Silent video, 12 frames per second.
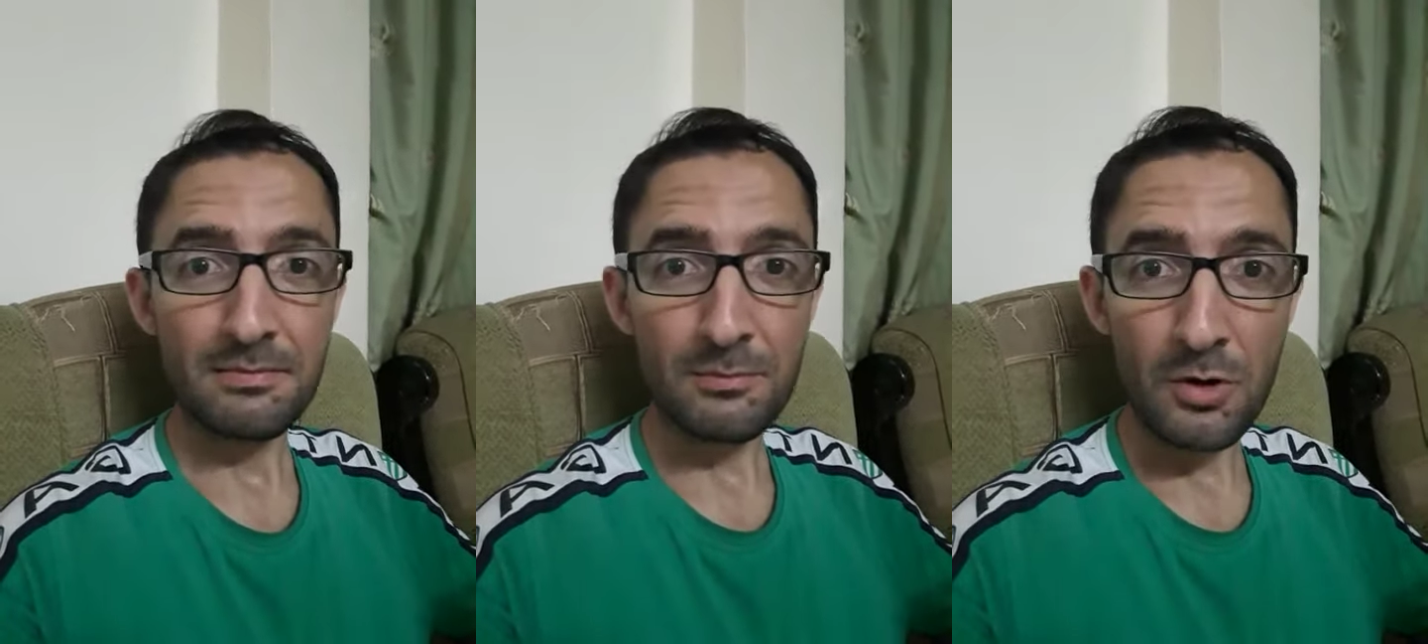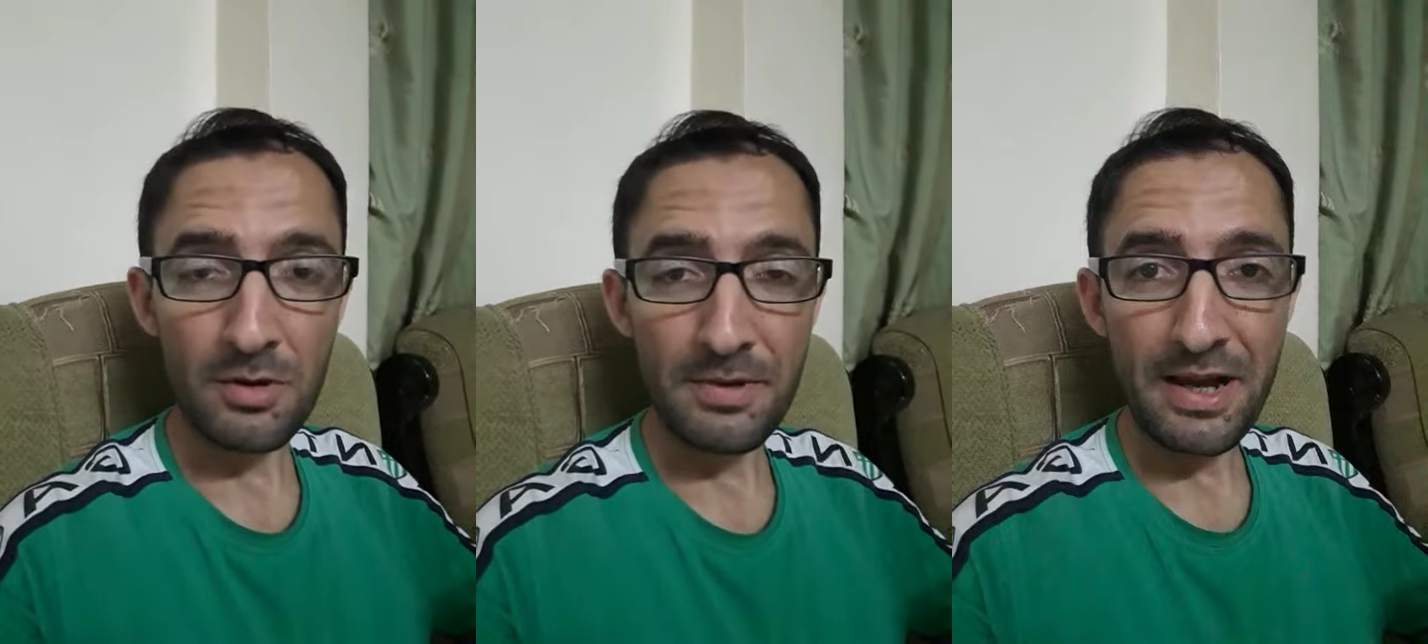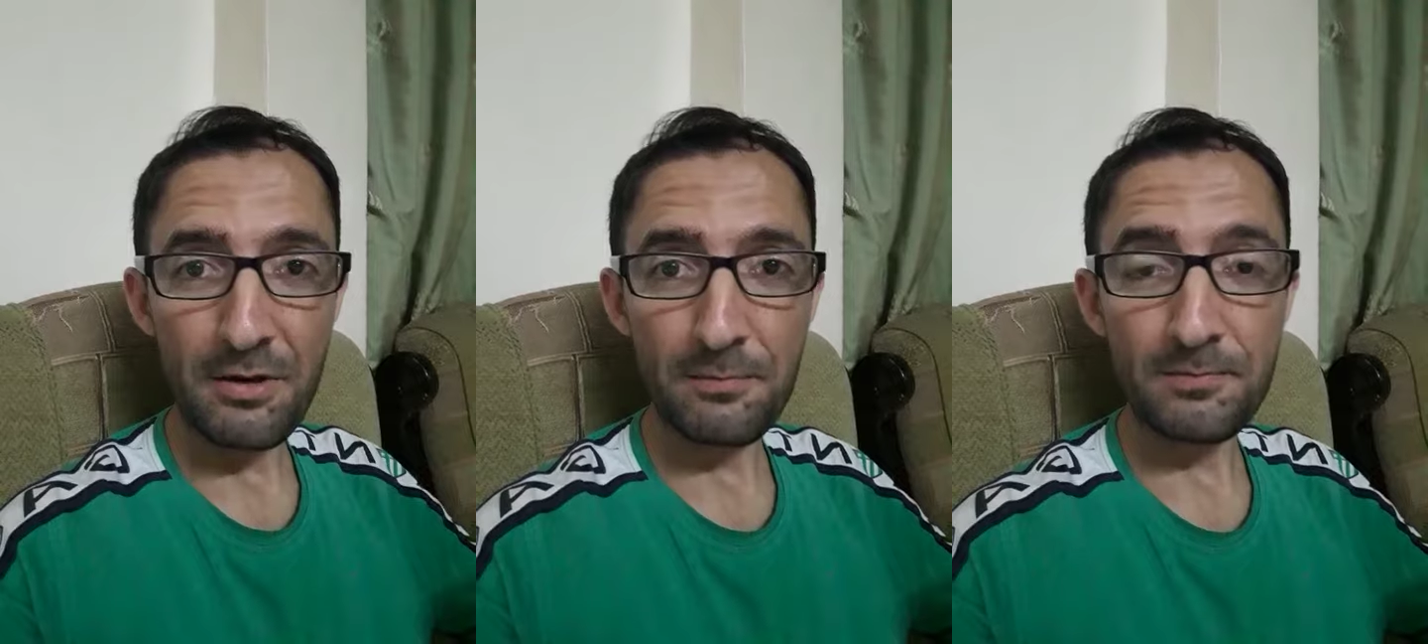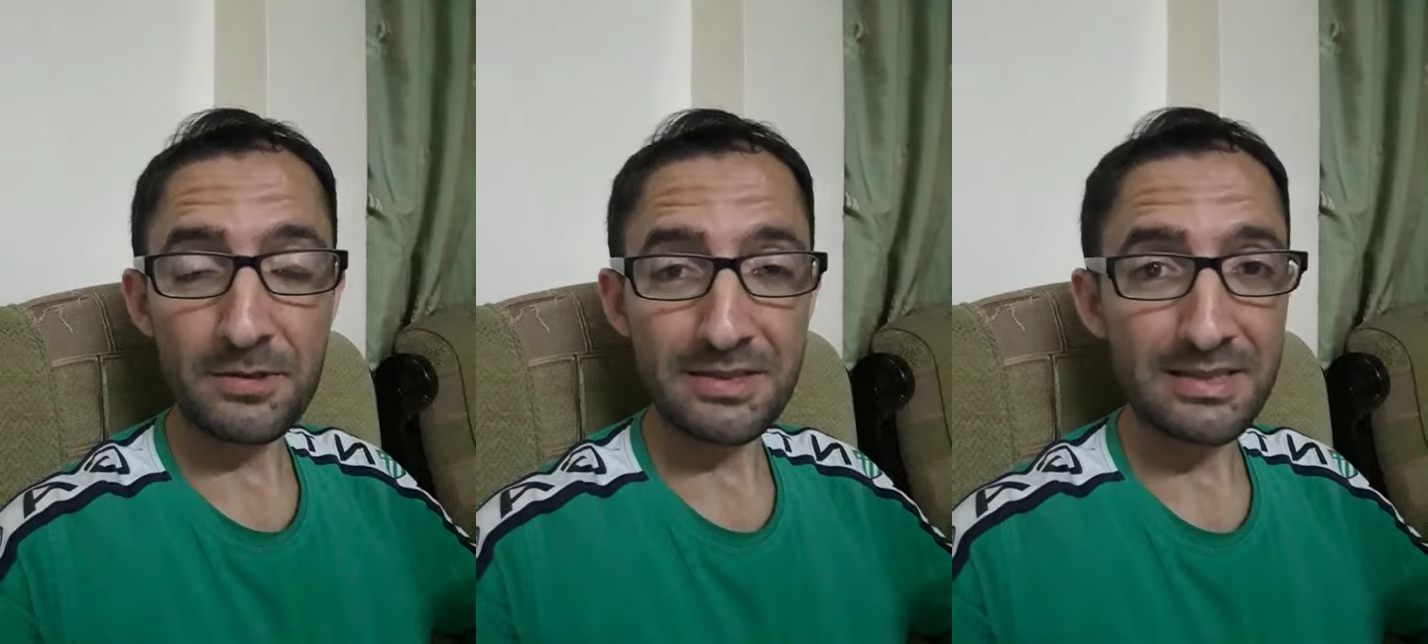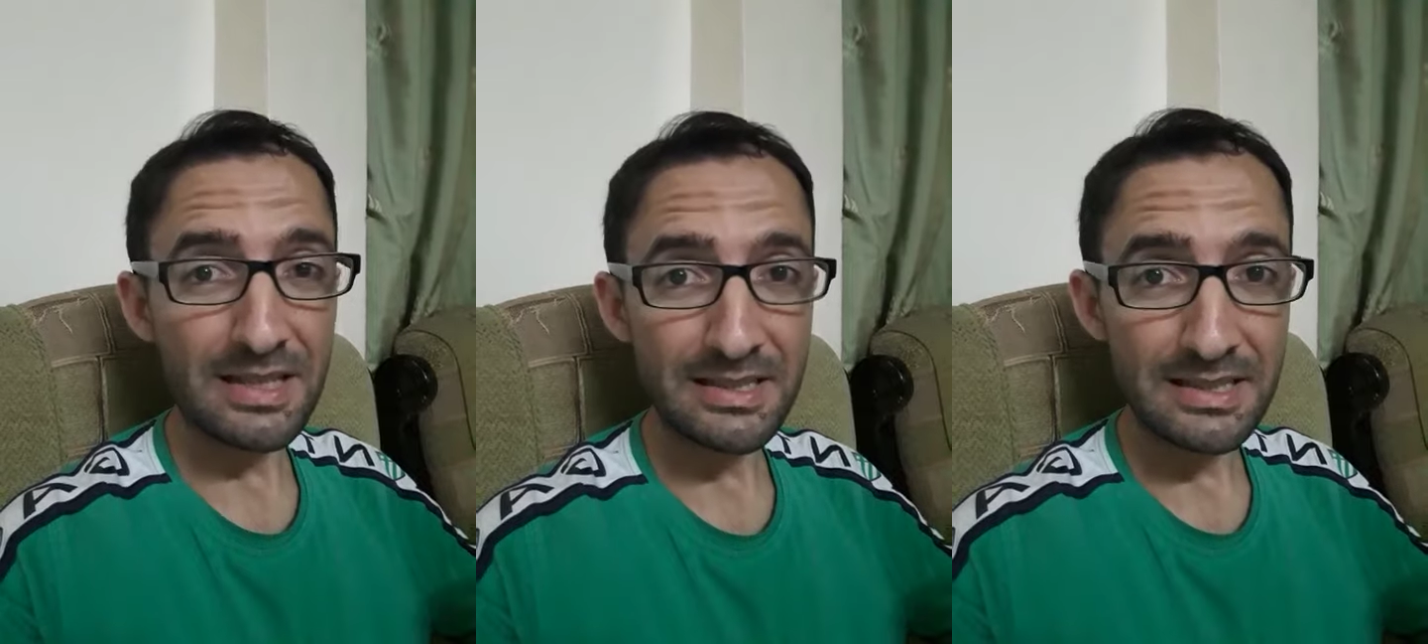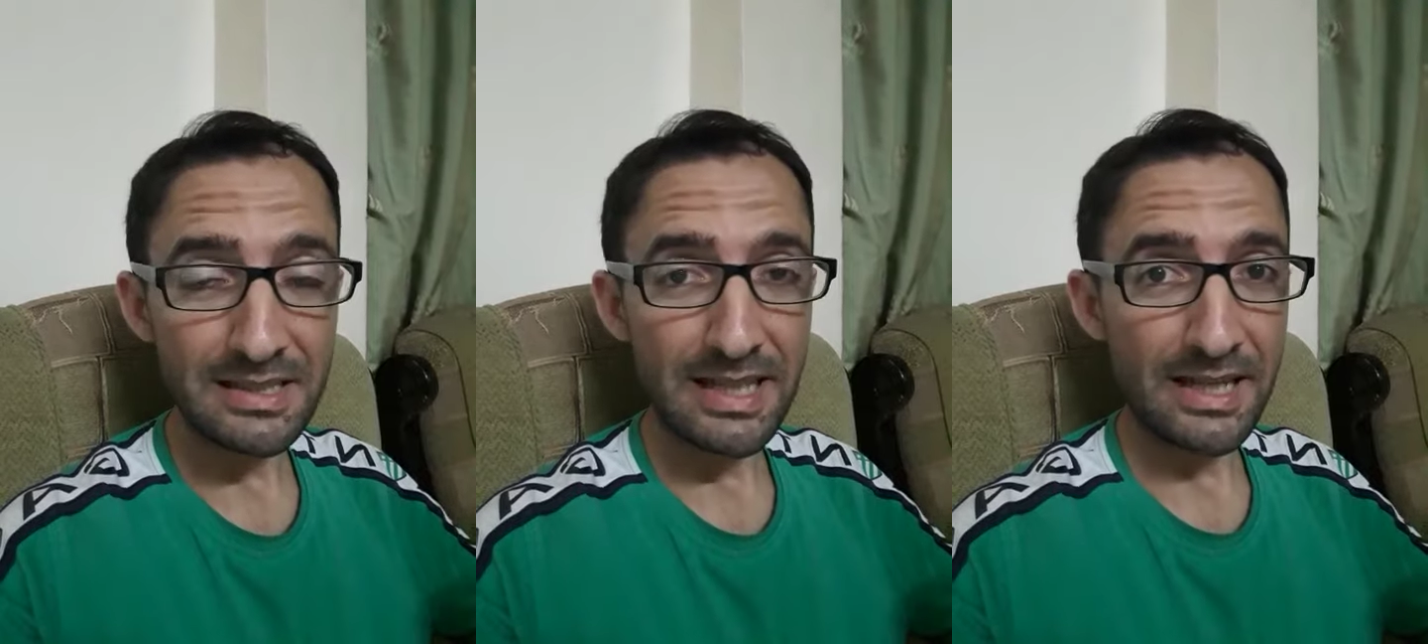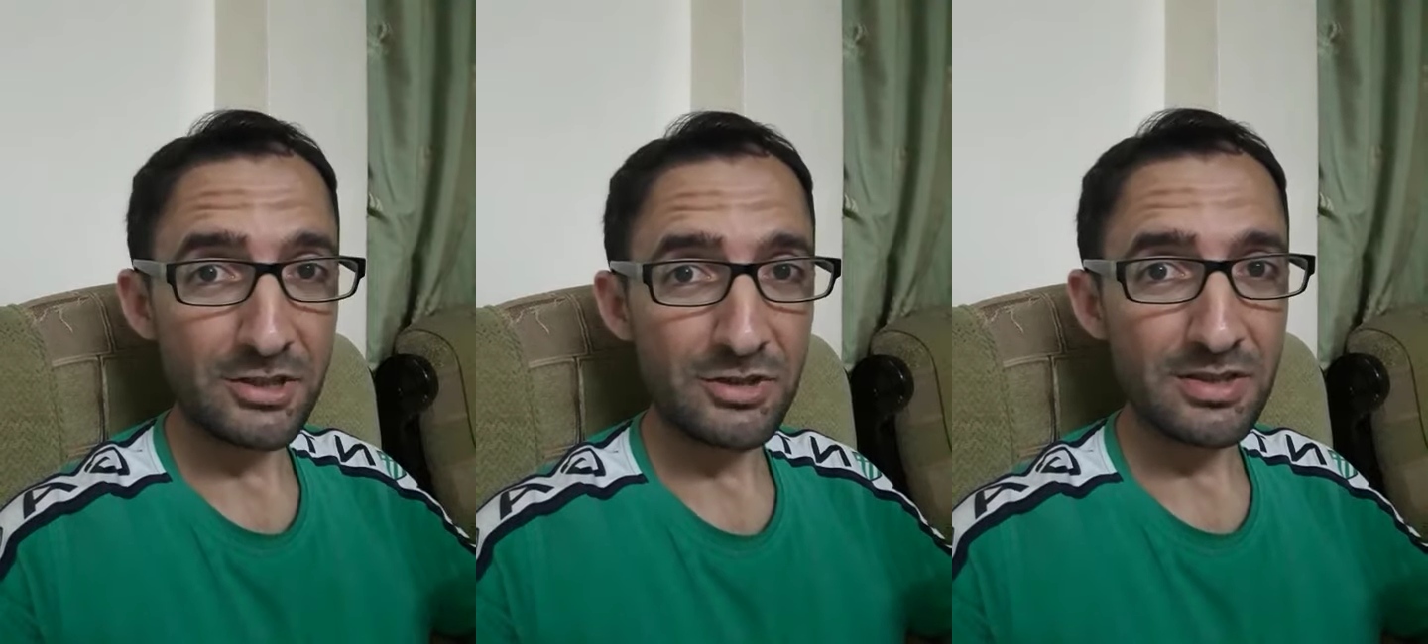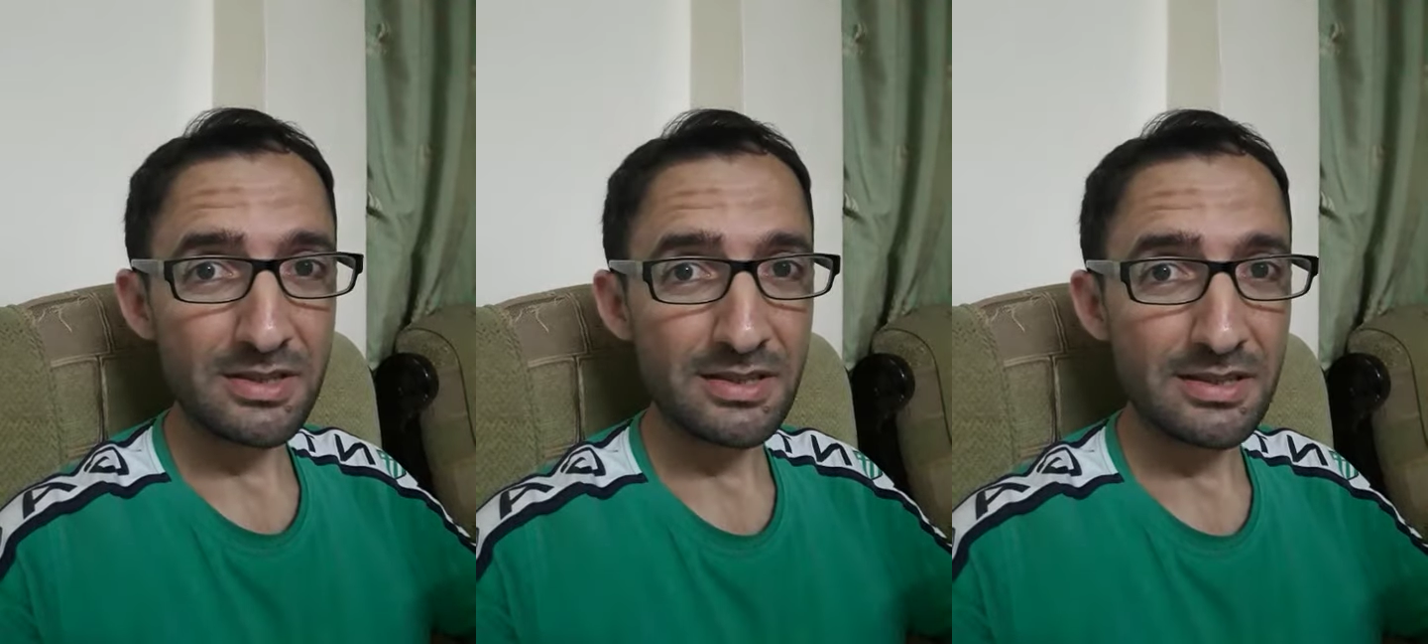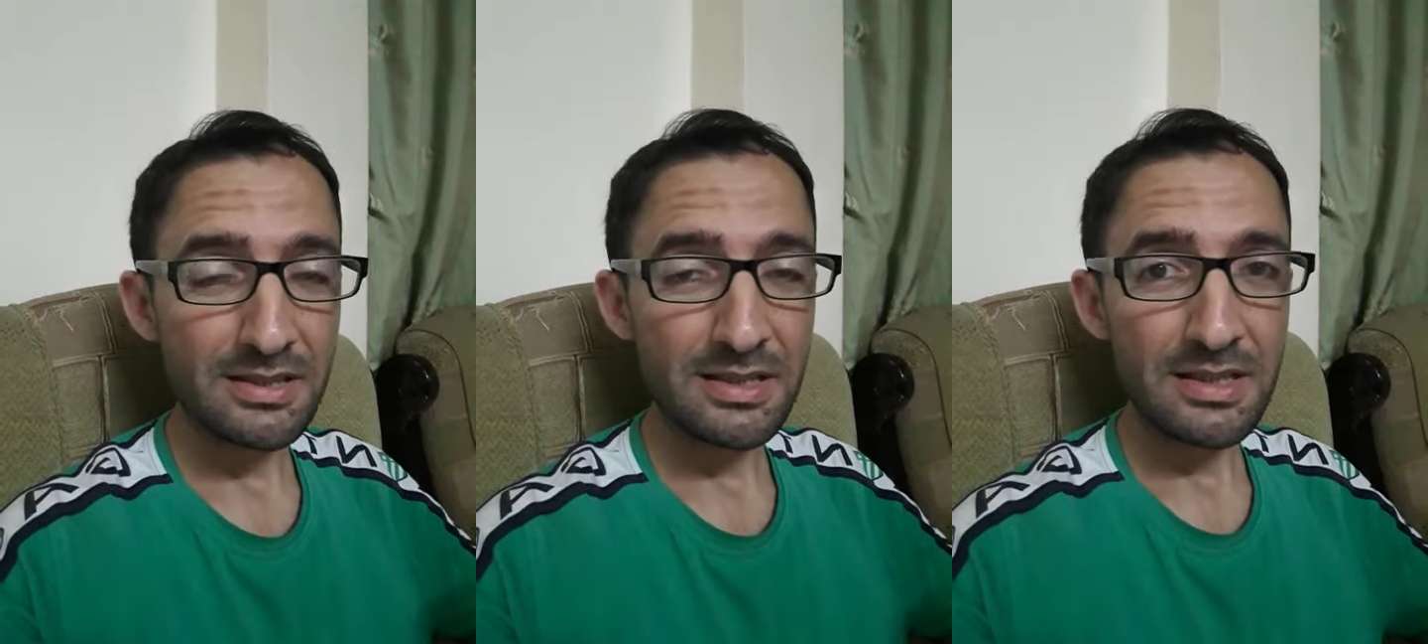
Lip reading: more about pronunciation,